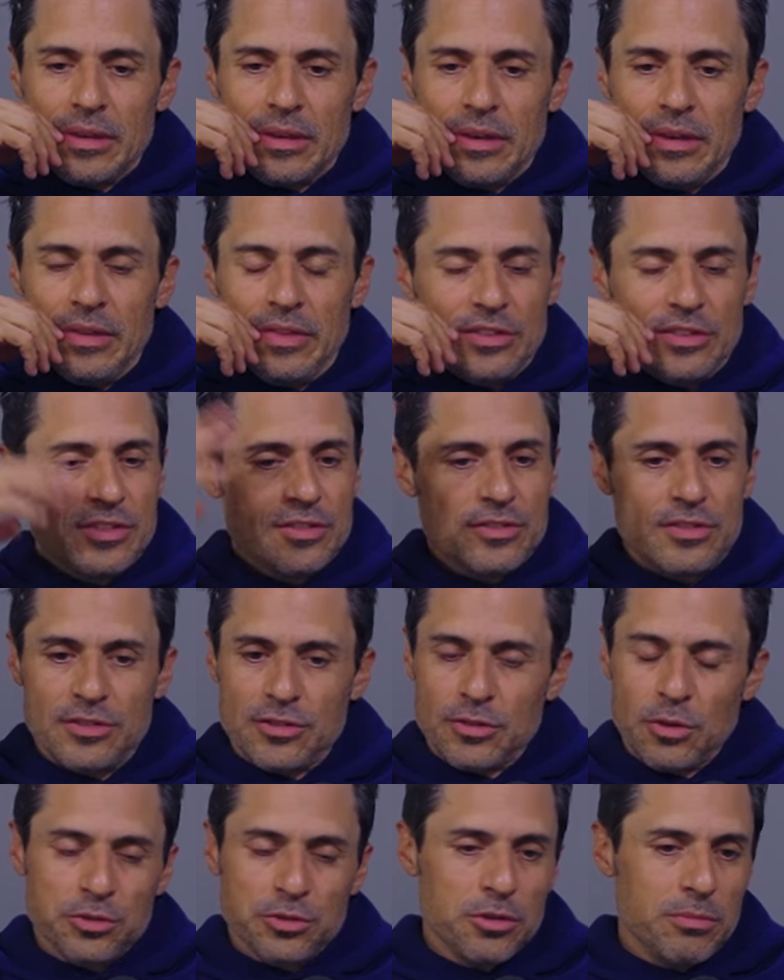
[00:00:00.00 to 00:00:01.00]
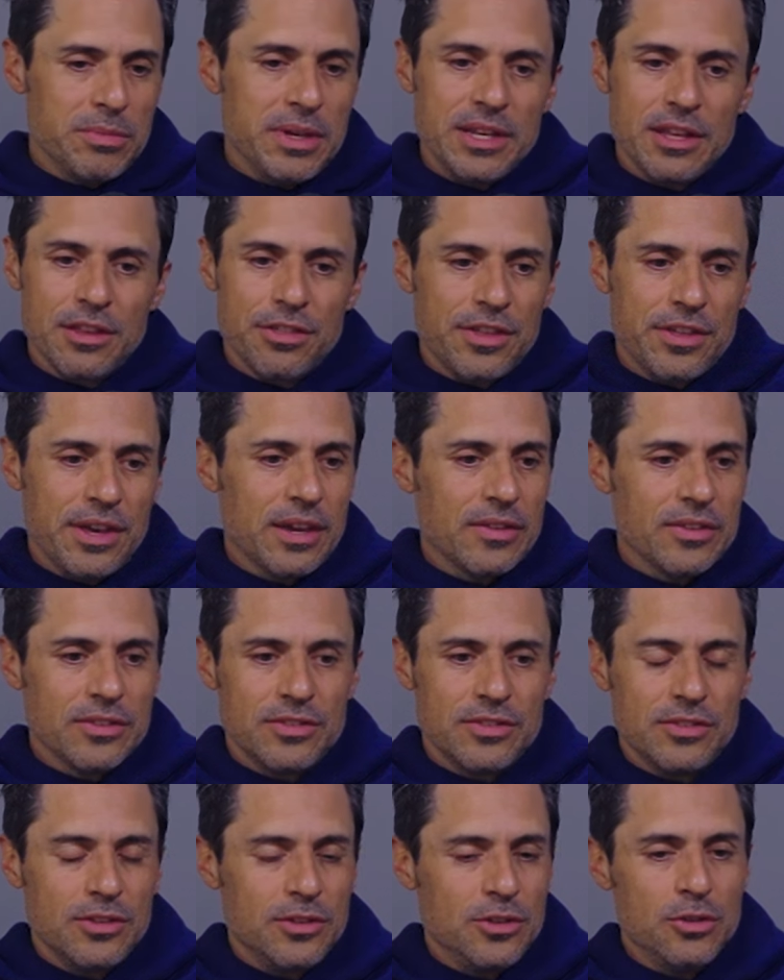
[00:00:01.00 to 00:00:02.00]
and this is the social media thing, and
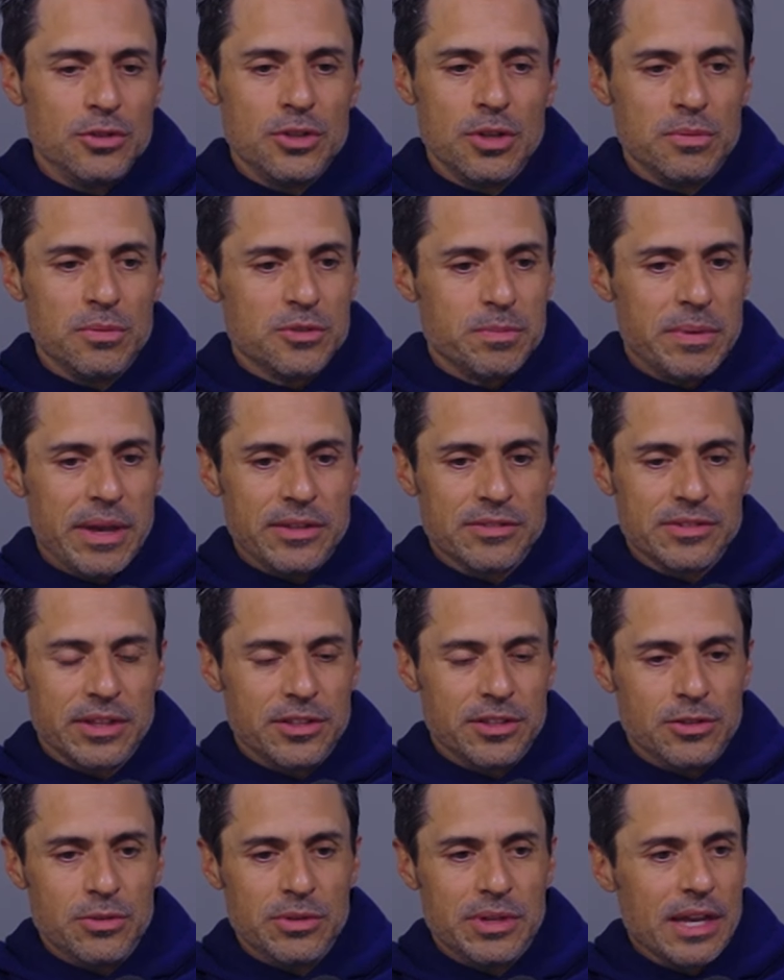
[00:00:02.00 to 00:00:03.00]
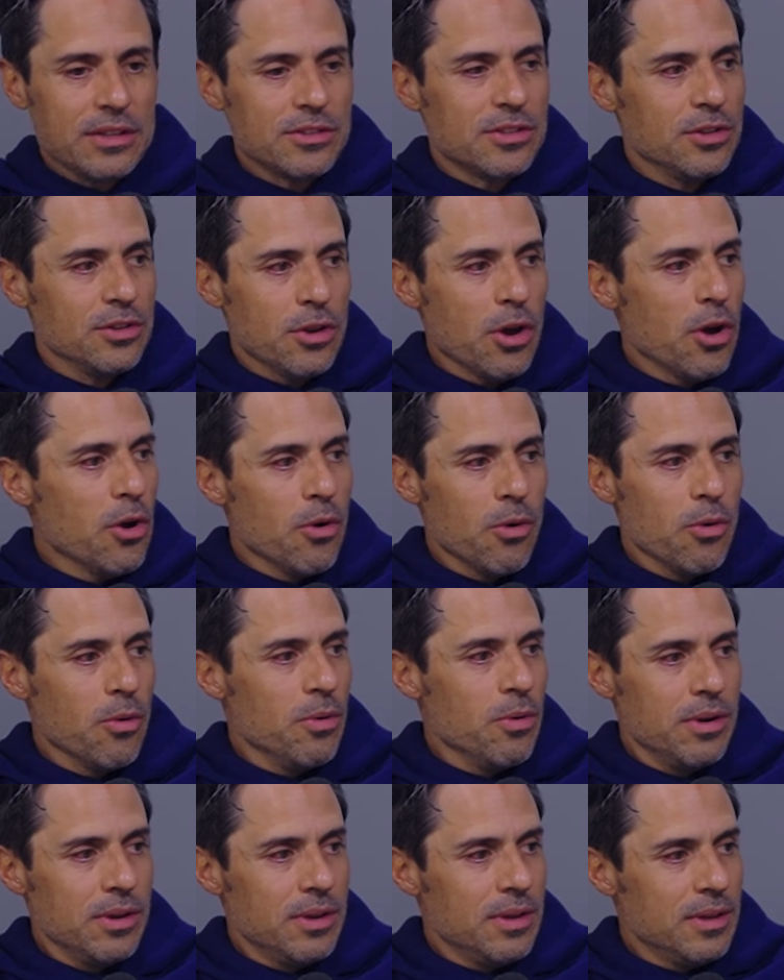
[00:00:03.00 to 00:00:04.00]
this is the YouTube space, like, you get to
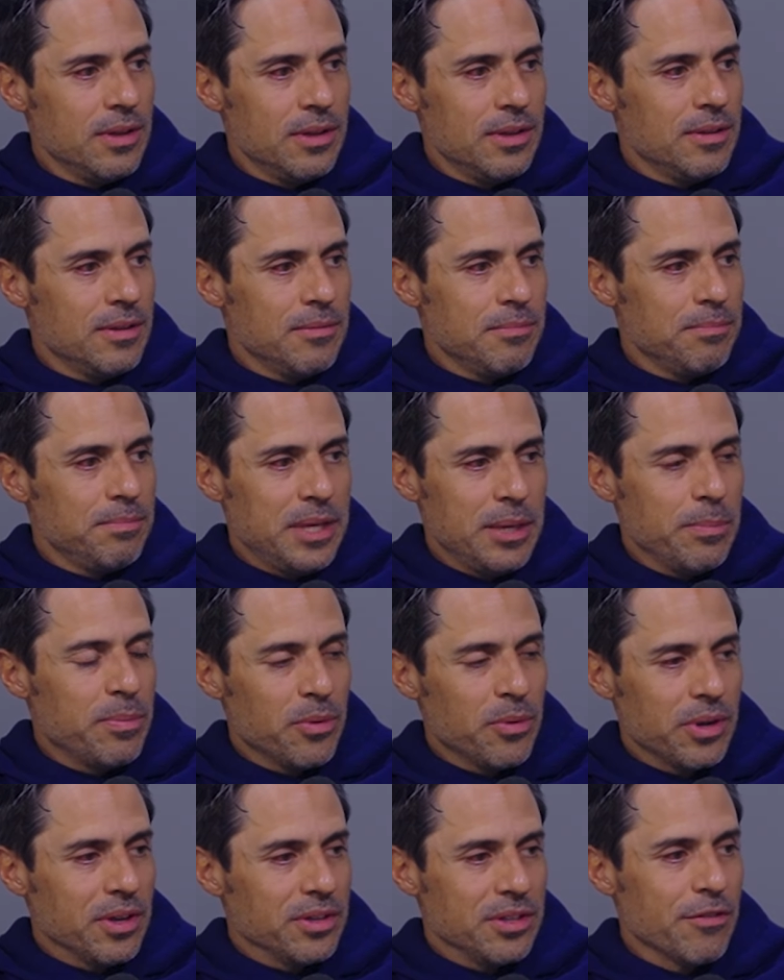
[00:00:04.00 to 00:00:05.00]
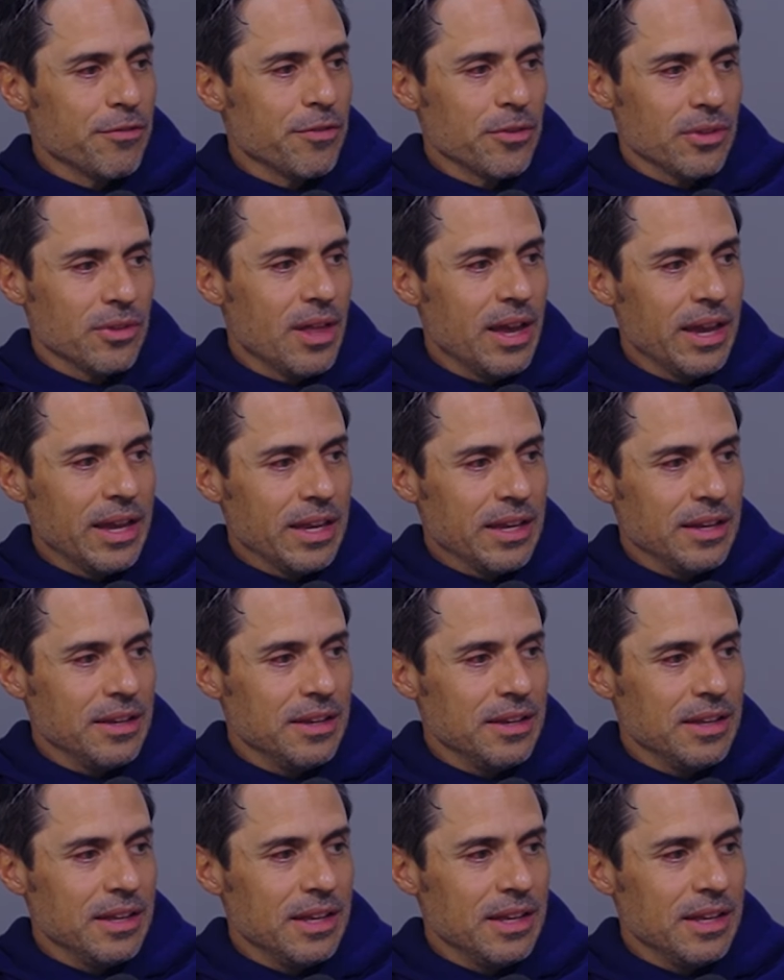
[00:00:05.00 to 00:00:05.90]
know people in a different light.